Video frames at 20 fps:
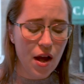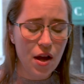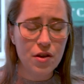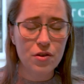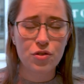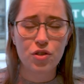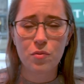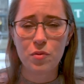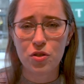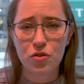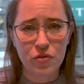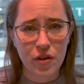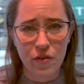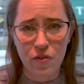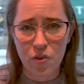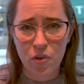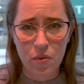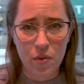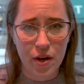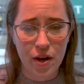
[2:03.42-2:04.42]
So much
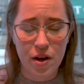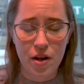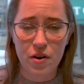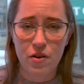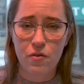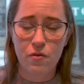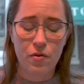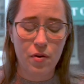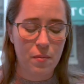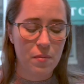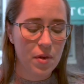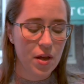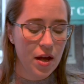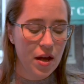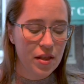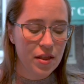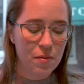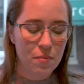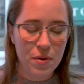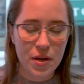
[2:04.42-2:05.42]
flavor going on from
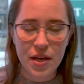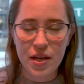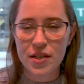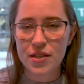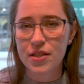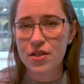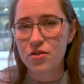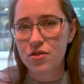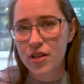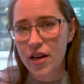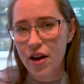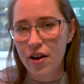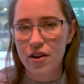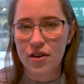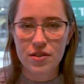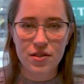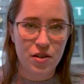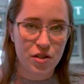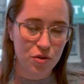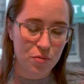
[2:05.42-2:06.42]
the peas. There's
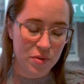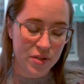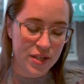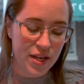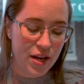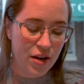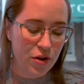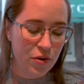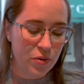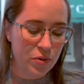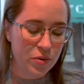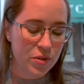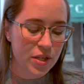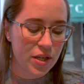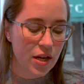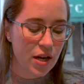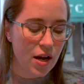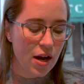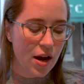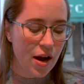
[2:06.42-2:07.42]
carrots, there's
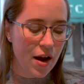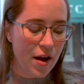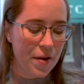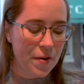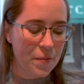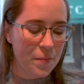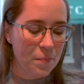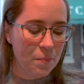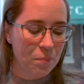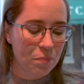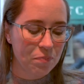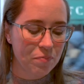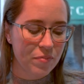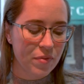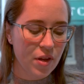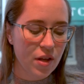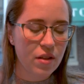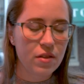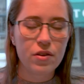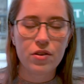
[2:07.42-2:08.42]
potatoes,
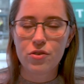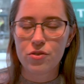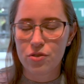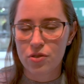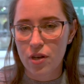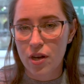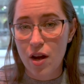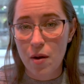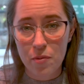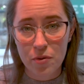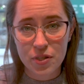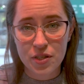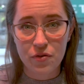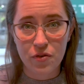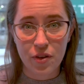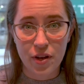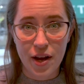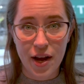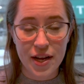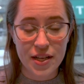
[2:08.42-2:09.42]
there's a couple
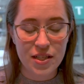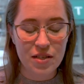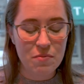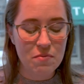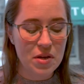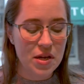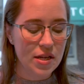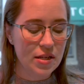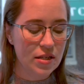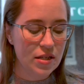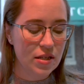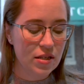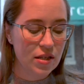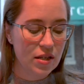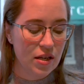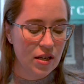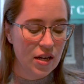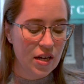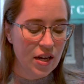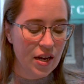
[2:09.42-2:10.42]
different kinds of meat.
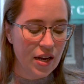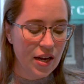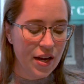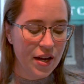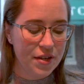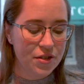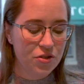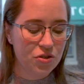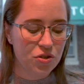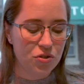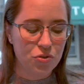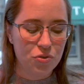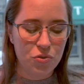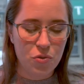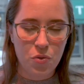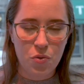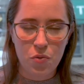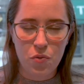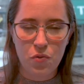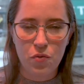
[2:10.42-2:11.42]
It's just
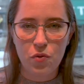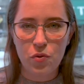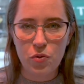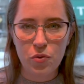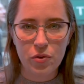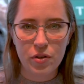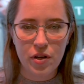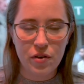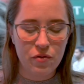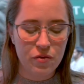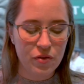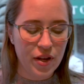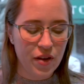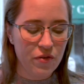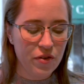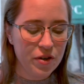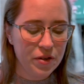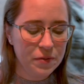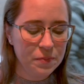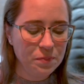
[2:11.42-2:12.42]
so full of
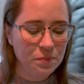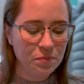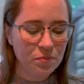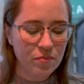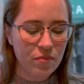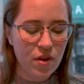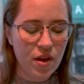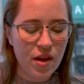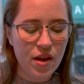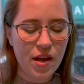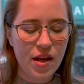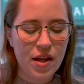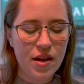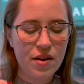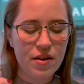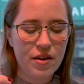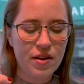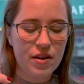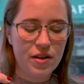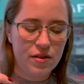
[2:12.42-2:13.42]
flavor,
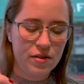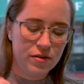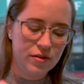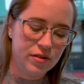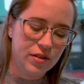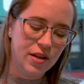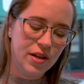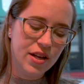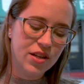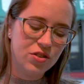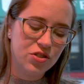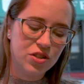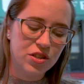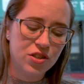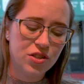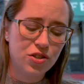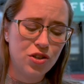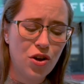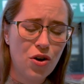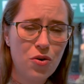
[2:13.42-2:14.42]
and it's
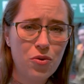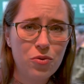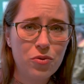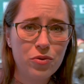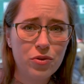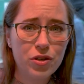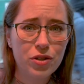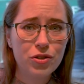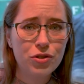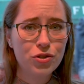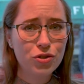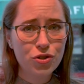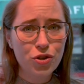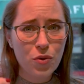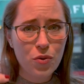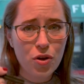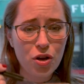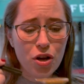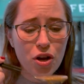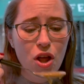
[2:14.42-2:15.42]
just
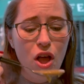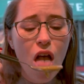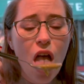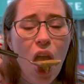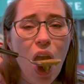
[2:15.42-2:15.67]
so good.